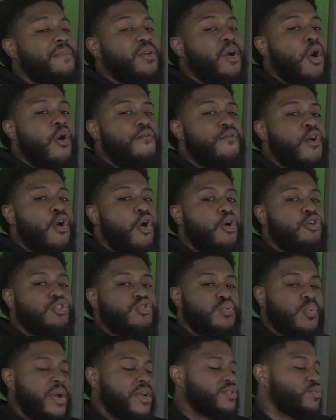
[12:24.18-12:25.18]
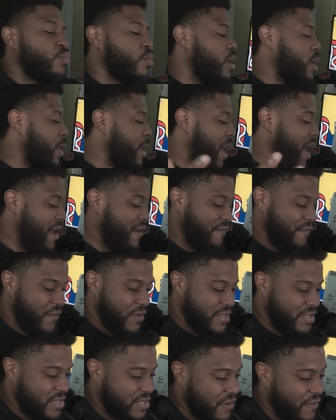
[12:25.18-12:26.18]
me over on Twitch, where a lot of
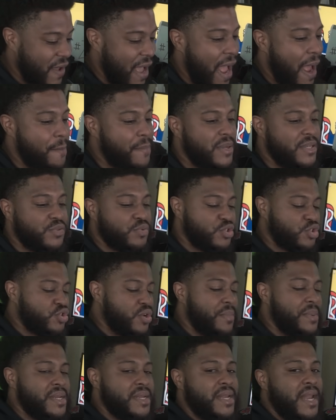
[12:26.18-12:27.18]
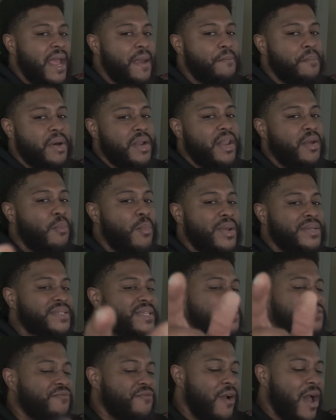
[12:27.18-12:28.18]
fun stuff happens. We're streaming tonight, Monday,
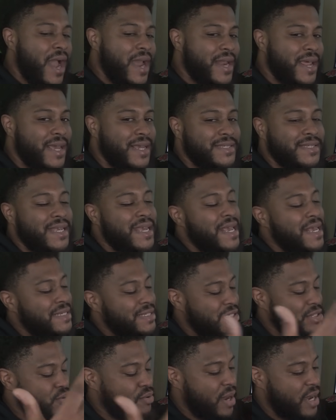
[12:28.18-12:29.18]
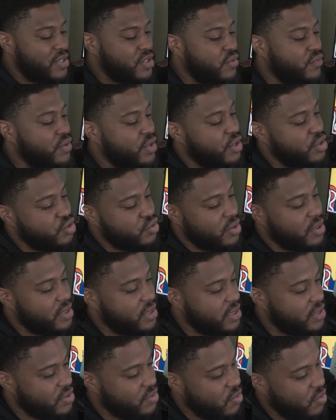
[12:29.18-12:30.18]
Wednesdays, Fridays. See you guys over there. Join the
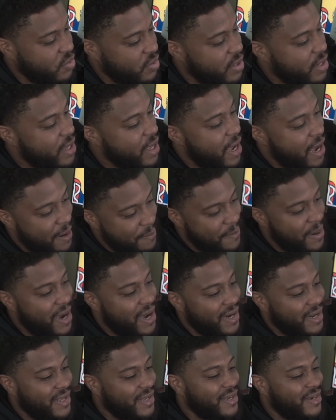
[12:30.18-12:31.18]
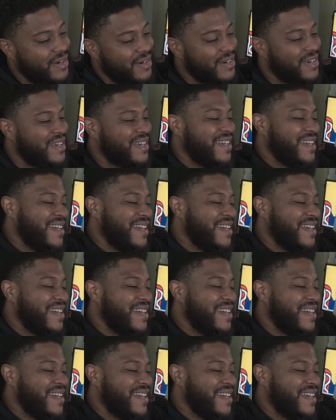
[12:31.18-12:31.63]
Discord. I'm out of here.